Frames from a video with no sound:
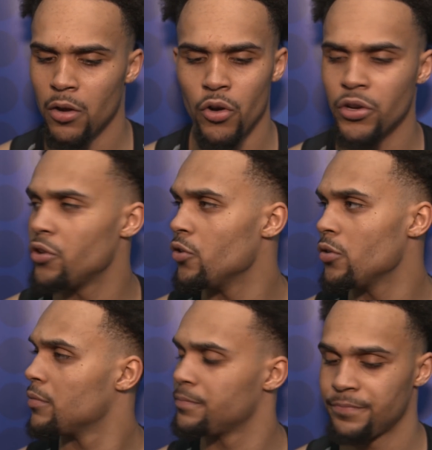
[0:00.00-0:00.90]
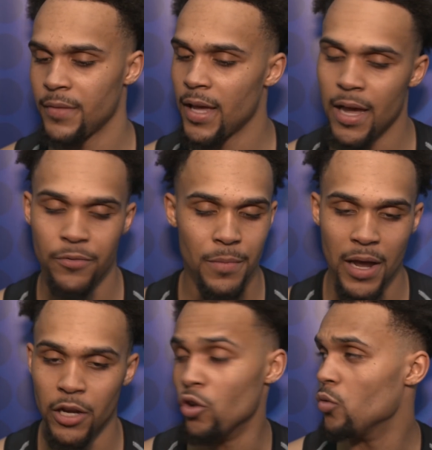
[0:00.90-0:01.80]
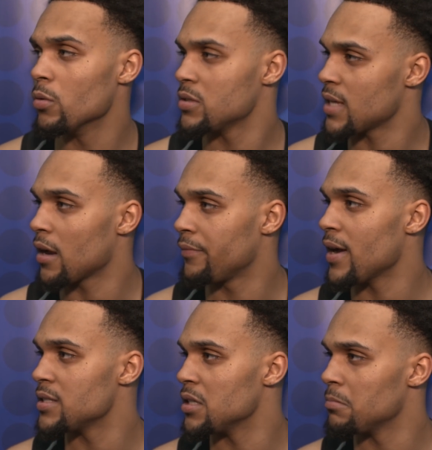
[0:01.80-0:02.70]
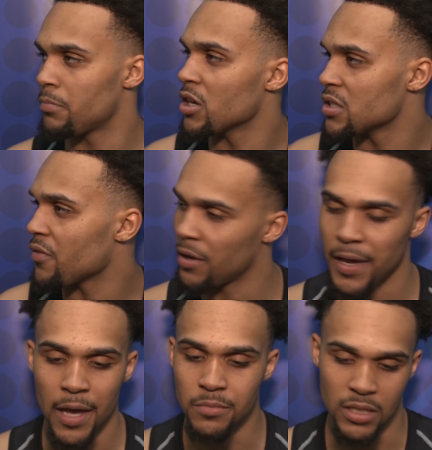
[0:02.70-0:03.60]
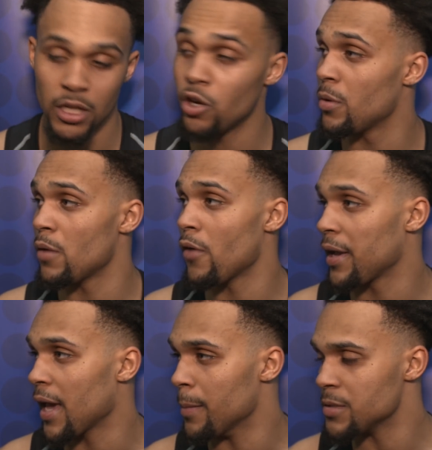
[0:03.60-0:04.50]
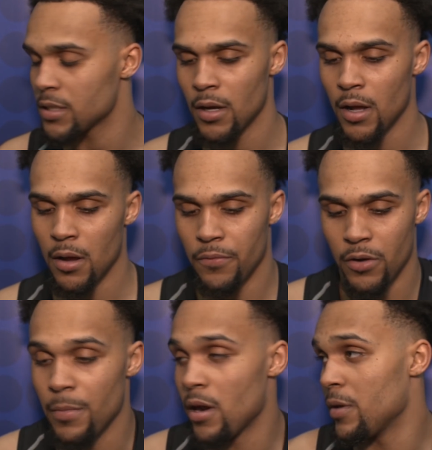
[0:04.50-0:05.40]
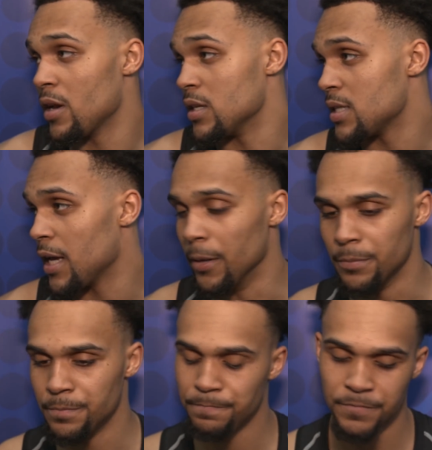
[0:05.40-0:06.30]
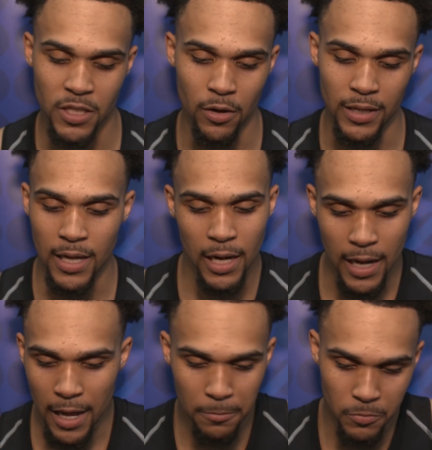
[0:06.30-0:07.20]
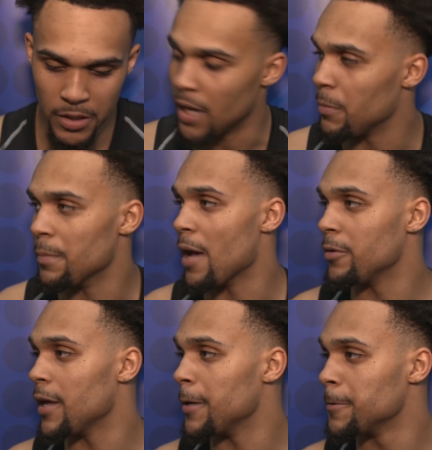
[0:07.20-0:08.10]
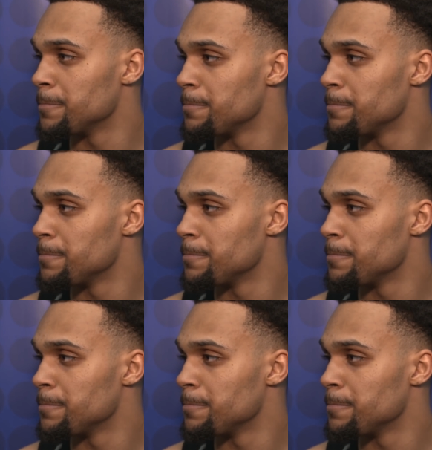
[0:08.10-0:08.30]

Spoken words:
going to Duke, everybody knew we were sacrificing parts of our games and a little bit of our games for the betterment of the team. So at the end of the day, we can't be mad with that.